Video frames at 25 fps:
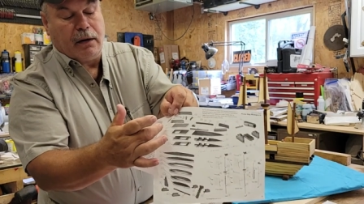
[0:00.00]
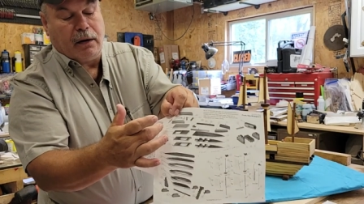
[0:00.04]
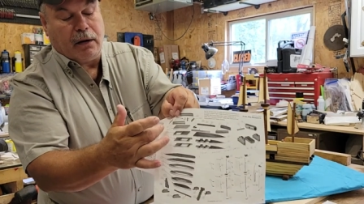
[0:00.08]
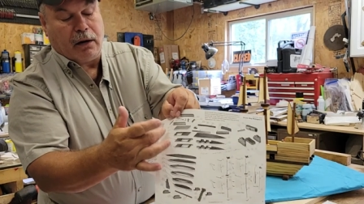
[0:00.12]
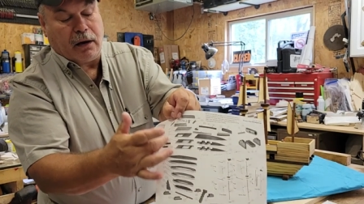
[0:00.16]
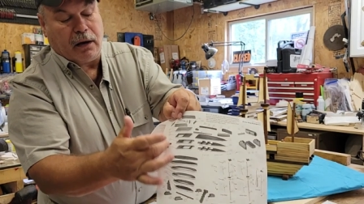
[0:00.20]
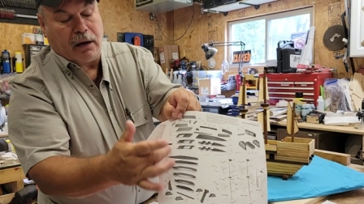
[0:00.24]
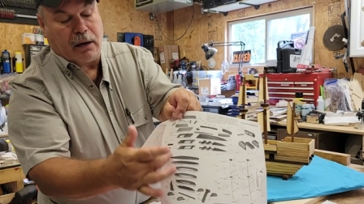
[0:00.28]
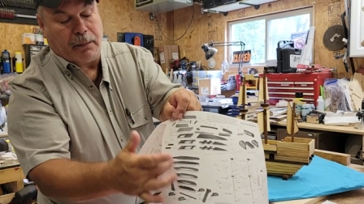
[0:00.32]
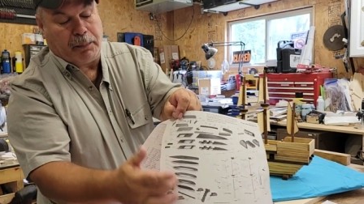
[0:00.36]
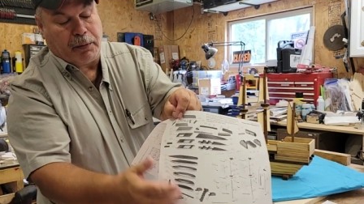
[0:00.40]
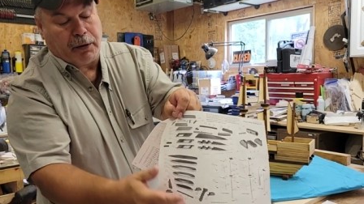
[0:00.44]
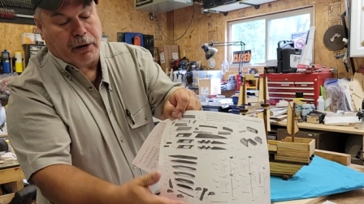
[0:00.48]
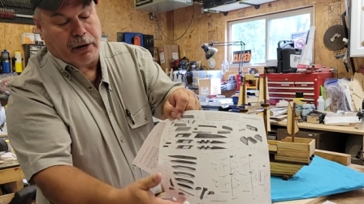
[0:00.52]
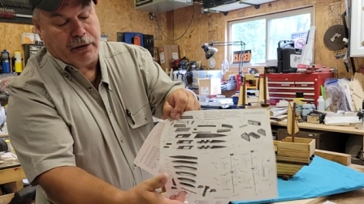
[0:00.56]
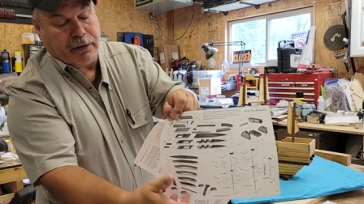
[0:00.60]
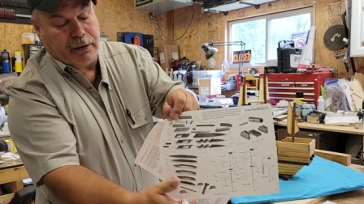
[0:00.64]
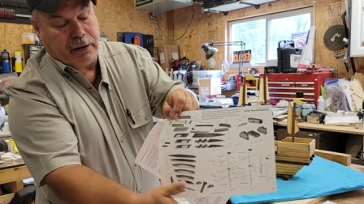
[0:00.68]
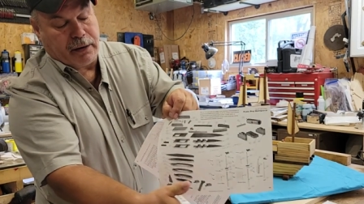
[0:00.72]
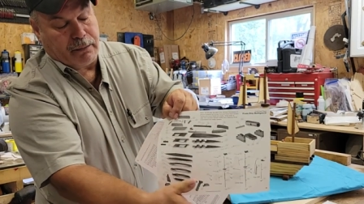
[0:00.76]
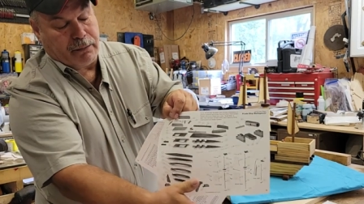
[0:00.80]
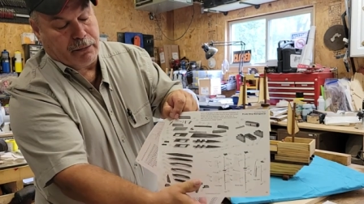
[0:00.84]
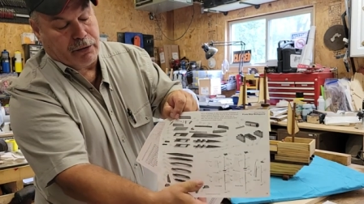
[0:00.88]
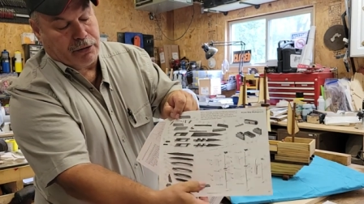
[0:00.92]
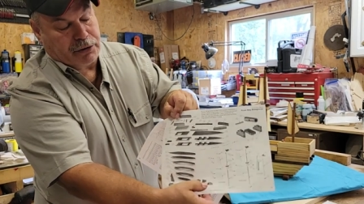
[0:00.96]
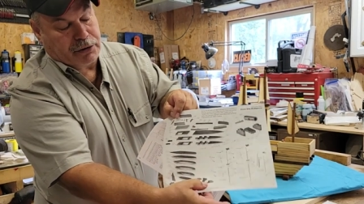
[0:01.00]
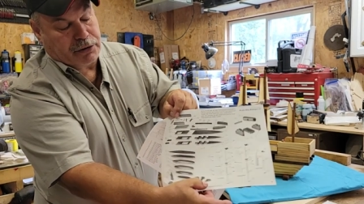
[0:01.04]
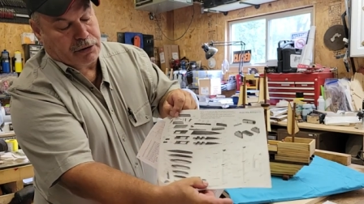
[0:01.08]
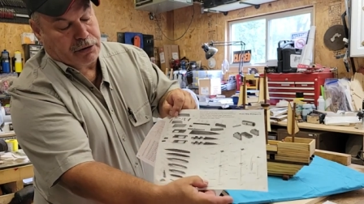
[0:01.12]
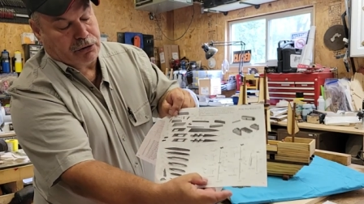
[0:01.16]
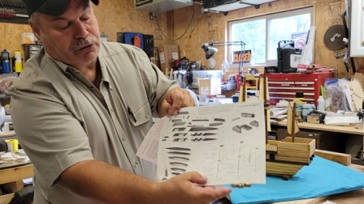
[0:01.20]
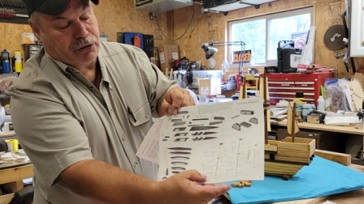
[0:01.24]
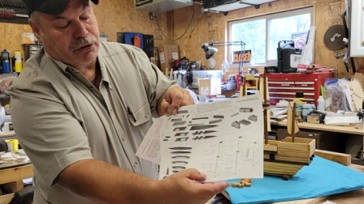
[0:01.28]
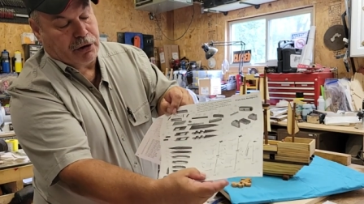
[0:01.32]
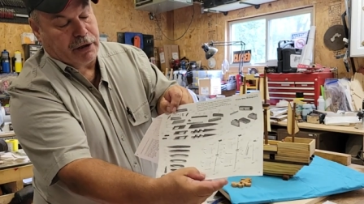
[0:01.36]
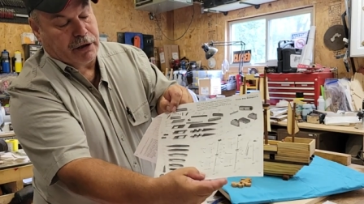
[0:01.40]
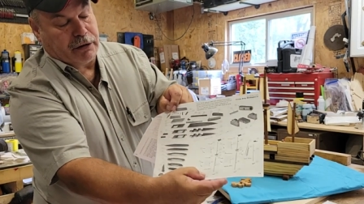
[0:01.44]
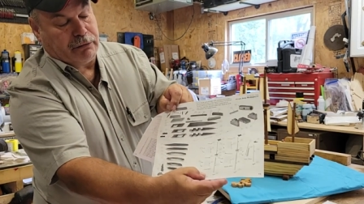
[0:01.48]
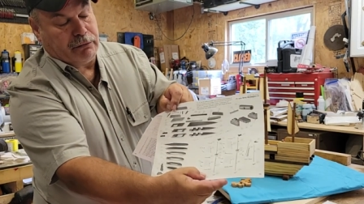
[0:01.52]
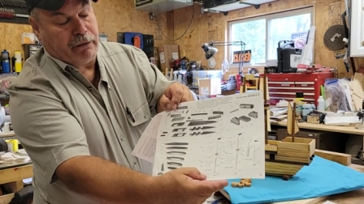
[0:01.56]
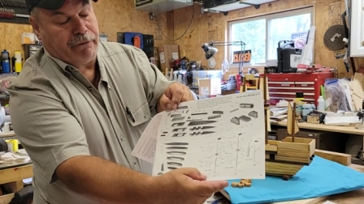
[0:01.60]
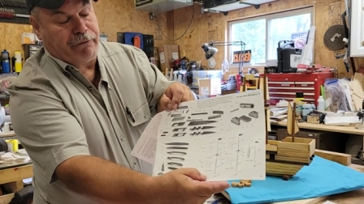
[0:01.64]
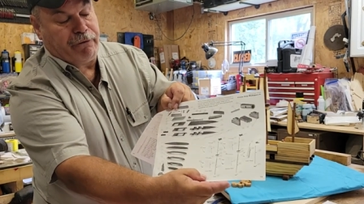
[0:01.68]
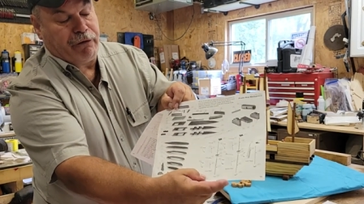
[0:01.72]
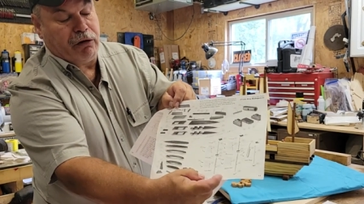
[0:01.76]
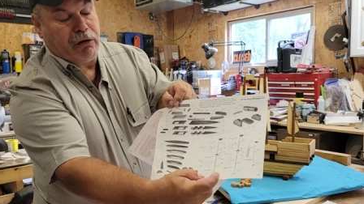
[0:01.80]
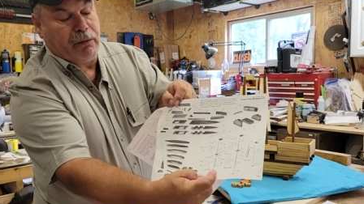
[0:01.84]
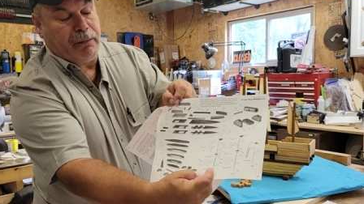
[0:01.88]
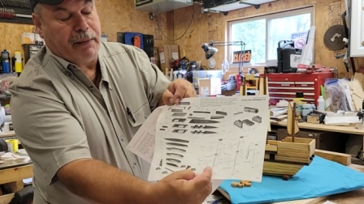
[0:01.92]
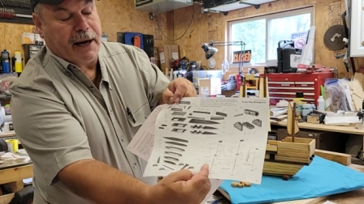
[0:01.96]
all the part numbers, so you can
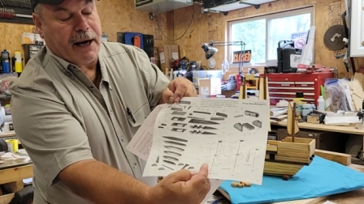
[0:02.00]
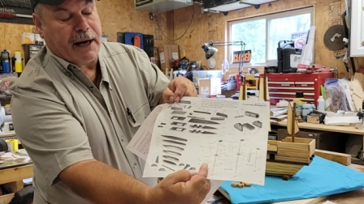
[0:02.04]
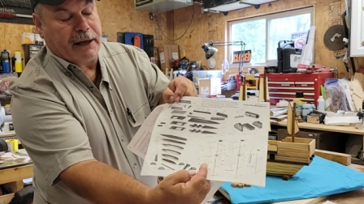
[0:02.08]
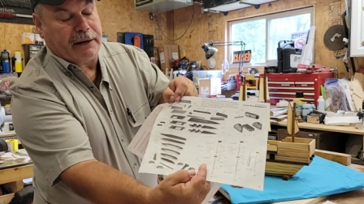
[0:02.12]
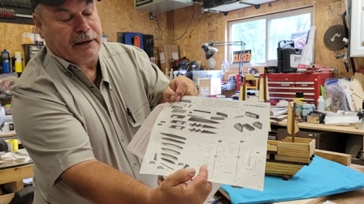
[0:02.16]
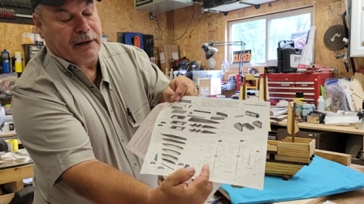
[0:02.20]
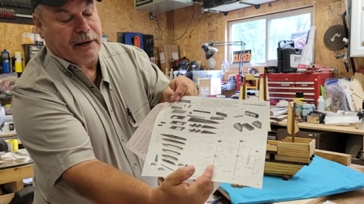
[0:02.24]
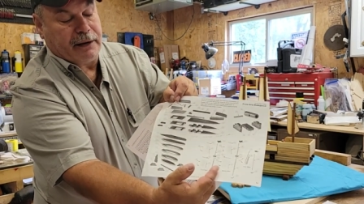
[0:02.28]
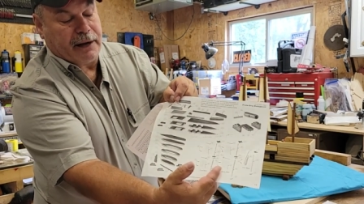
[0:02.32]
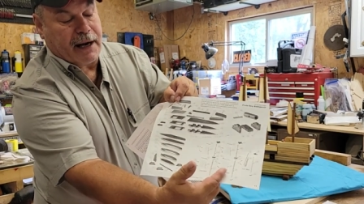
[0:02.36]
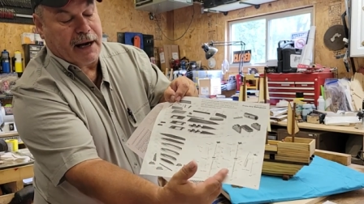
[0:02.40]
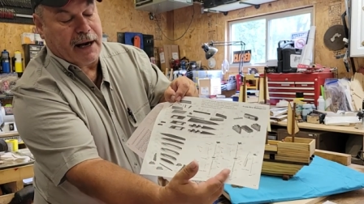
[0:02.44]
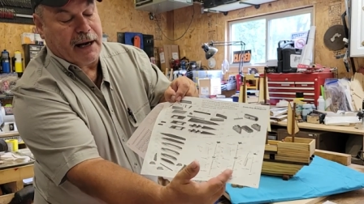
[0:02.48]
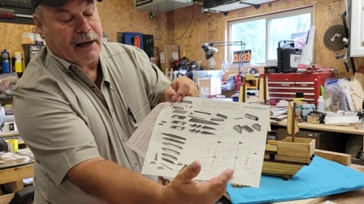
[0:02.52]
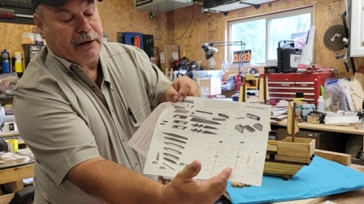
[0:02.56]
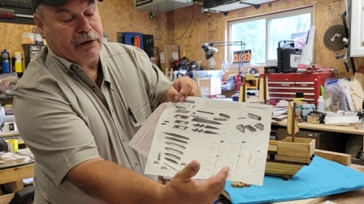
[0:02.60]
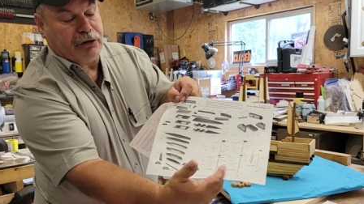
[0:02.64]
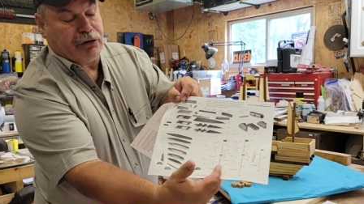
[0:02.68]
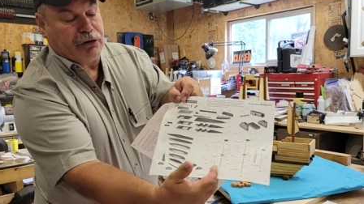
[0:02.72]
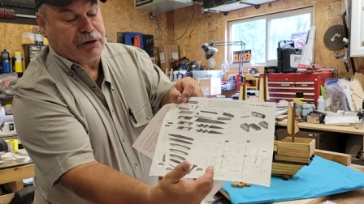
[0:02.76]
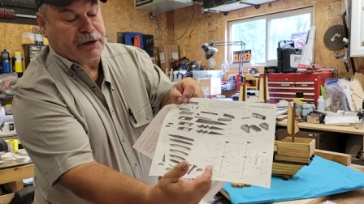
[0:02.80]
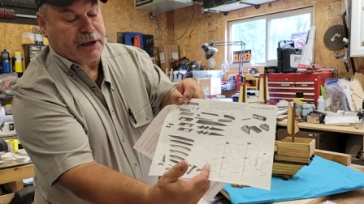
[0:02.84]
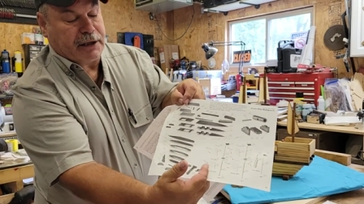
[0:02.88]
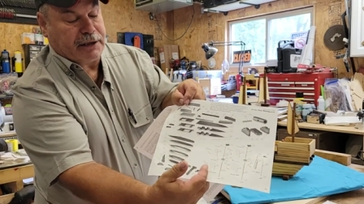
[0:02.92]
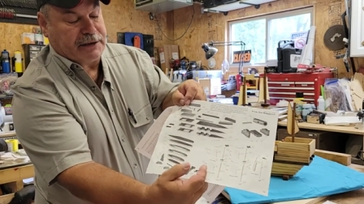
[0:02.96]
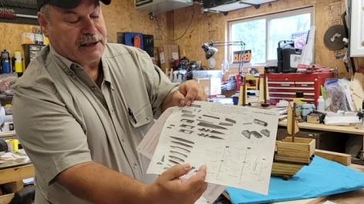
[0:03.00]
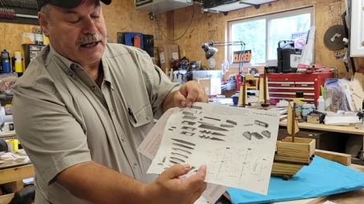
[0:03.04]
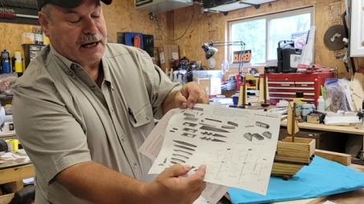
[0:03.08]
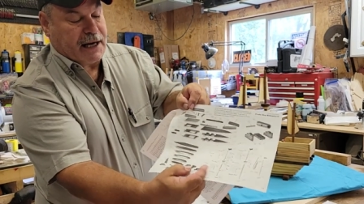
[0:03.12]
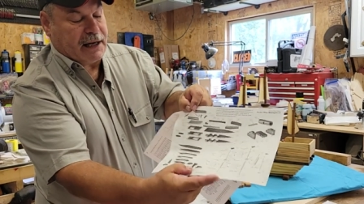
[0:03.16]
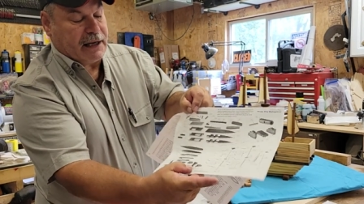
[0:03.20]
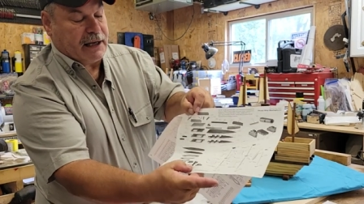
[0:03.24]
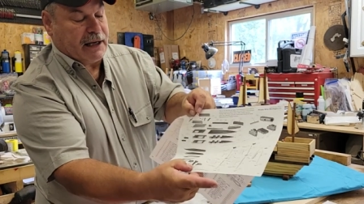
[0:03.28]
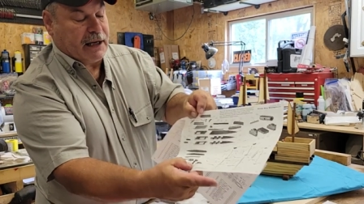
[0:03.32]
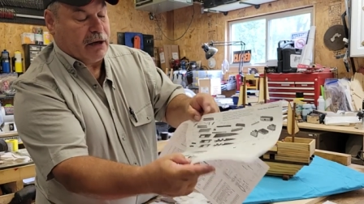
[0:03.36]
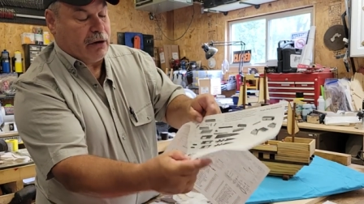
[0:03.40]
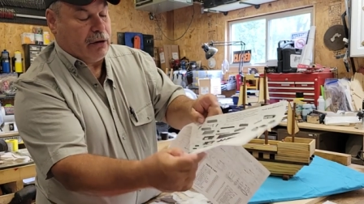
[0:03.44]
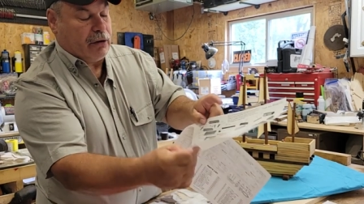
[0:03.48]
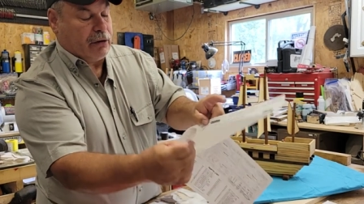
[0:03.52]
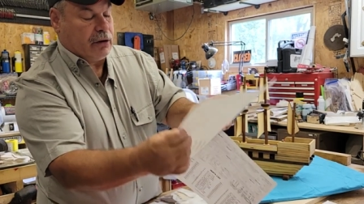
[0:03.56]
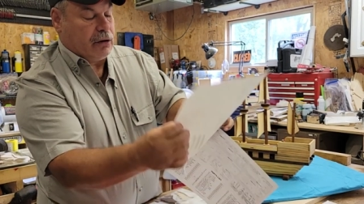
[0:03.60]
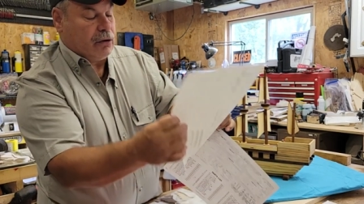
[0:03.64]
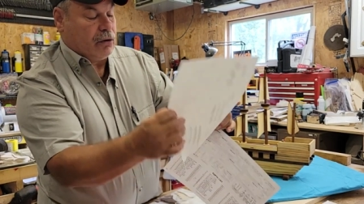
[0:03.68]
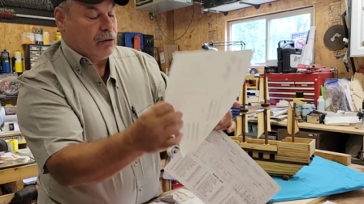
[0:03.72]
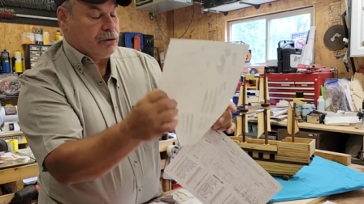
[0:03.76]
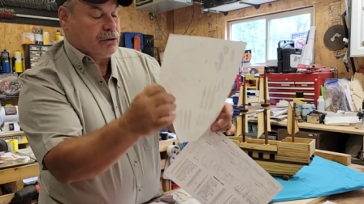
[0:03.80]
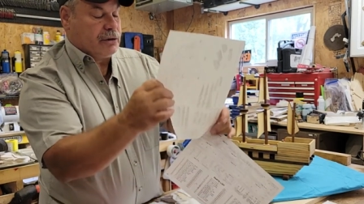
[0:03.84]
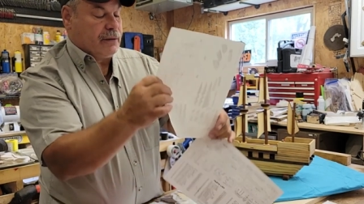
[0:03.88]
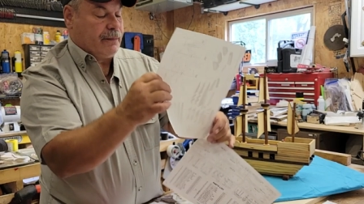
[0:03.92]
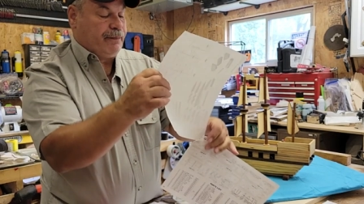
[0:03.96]
refer back to that, just exactly how it
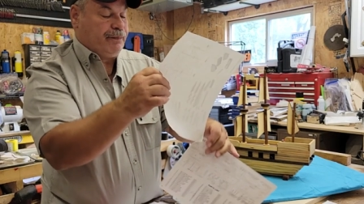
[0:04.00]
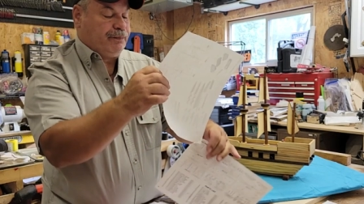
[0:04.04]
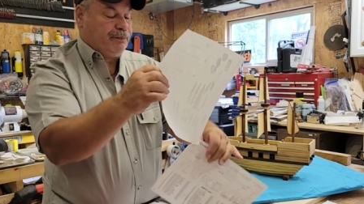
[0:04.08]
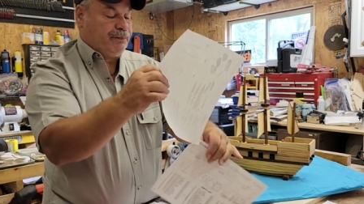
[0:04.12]
goes.